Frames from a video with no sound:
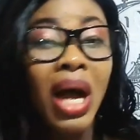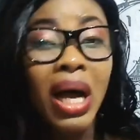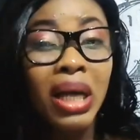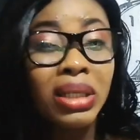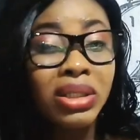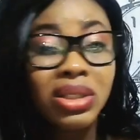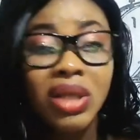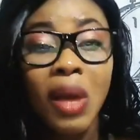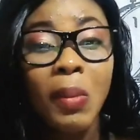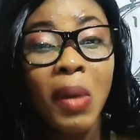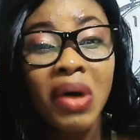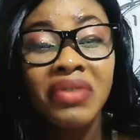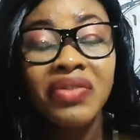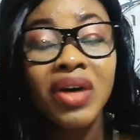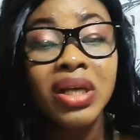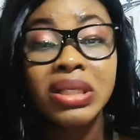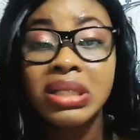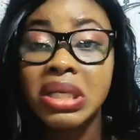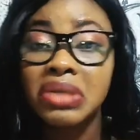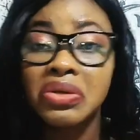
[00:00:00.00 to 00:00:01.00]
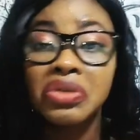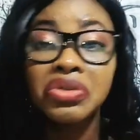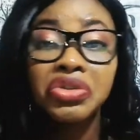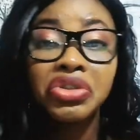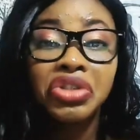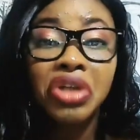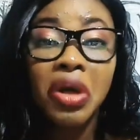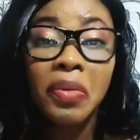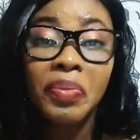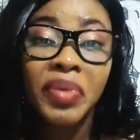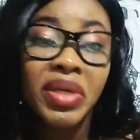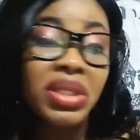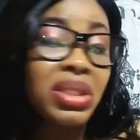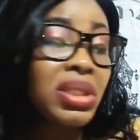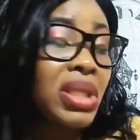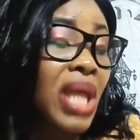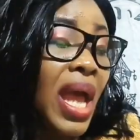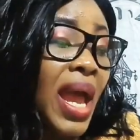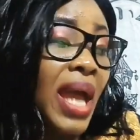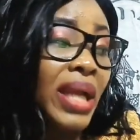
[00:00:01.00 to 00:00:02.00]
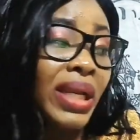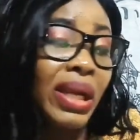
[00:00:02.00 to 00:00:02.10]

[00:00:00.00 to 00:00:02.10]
some of us, they don't drop it there.